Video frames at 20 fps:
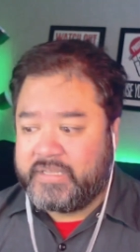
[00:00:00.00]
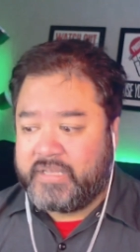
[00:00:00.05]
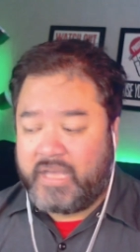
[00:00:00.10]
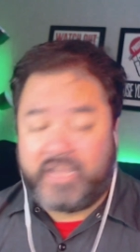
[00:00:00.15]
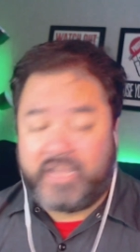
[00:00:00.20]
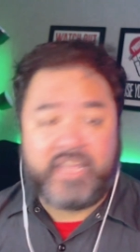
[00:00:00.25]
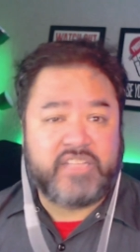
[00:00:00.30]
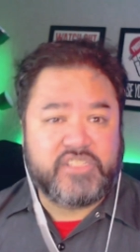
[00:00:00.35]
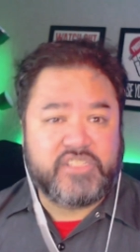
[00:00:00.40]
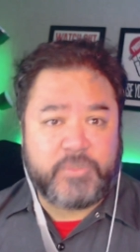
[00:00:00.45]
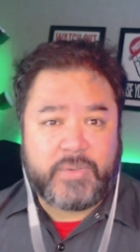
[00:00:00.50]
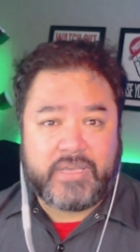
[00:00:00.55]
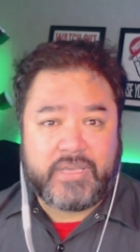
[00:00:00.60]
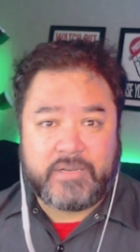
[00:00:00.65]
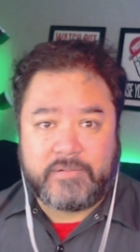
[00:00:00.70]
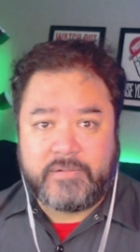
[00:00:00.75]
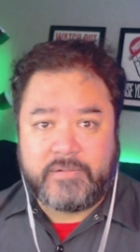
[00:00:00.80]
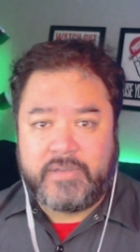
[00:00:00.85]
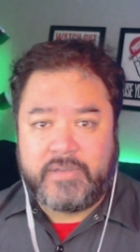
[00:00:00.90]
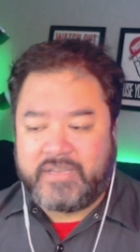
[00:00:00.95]
Again, so we
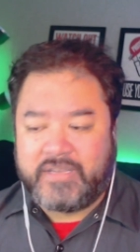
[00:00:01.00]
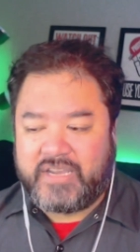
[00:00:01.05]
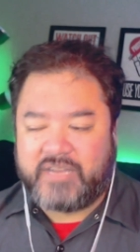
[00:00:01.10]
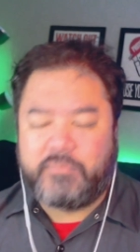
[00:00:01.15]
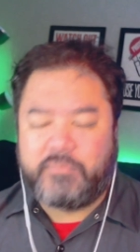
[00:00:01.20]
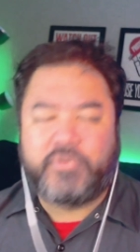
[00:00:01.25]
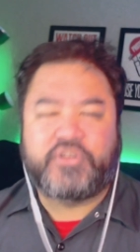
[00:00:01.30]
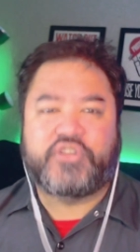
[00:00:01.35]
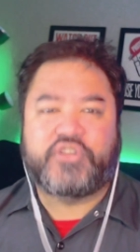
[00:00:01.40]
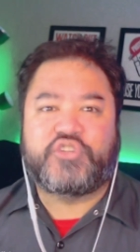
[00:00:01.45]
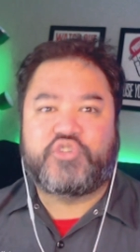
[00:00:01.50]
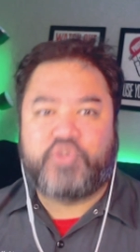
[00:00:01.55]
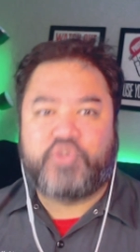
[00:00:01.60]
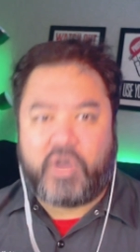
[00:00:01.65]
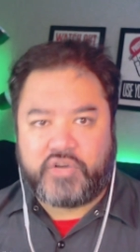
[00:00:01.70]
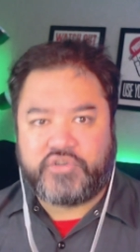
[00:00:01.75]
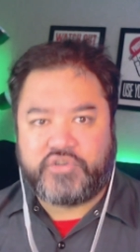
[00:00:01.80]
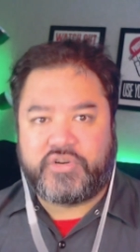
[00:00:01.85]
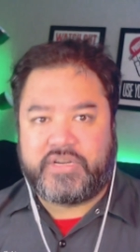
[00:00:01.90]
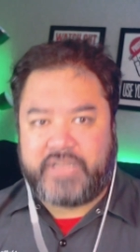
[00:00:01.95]
can kind of put the
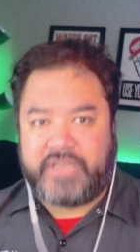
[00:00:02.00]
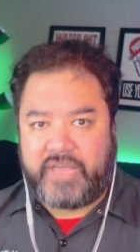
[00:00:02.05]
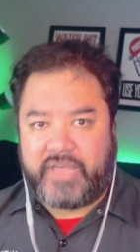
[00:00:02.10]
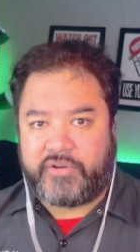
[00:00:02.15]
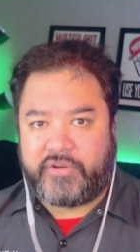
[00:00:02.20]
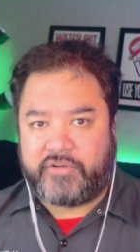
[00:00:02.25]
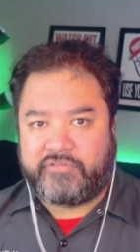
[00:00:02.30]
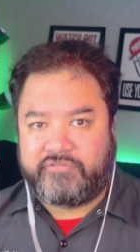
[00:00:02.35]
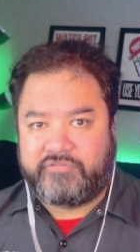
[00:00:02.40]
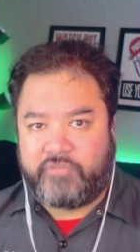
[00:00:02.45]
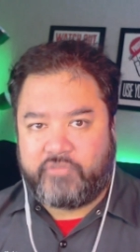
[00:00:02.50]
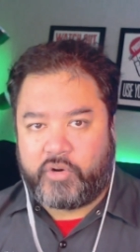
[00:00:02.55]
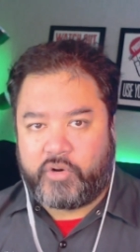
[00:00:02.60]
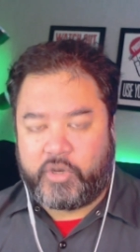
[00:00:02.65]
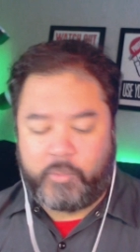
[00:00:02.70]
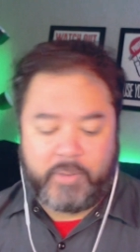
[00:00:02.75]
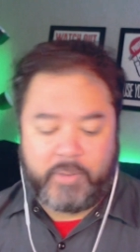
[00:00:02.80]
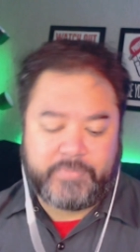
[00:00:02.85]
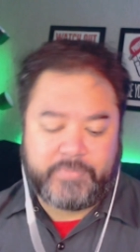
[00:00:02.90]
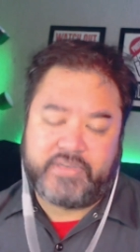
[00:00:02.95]
structure together for
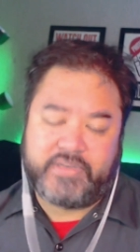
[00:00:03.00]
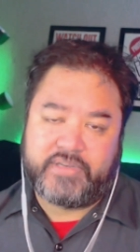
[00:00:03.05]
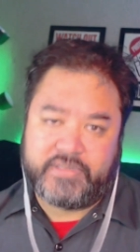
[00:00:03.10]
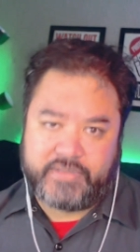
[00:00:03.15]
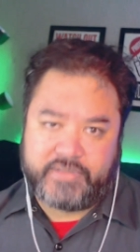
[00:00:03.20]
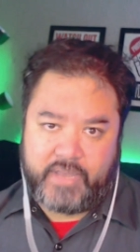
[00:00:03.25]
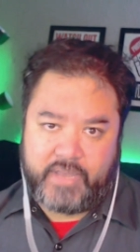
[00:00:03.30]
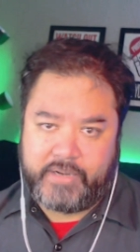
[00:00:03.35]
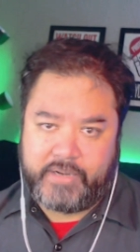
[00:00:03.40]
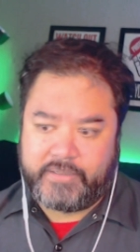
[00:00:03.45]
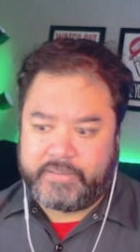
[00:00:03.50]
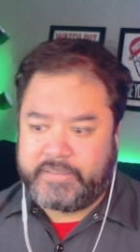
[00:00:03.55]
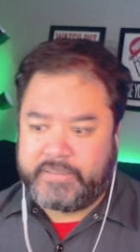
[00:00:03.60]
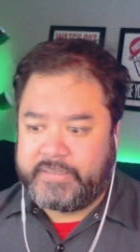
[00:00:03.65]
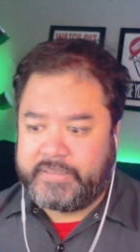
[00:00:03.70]
your website design.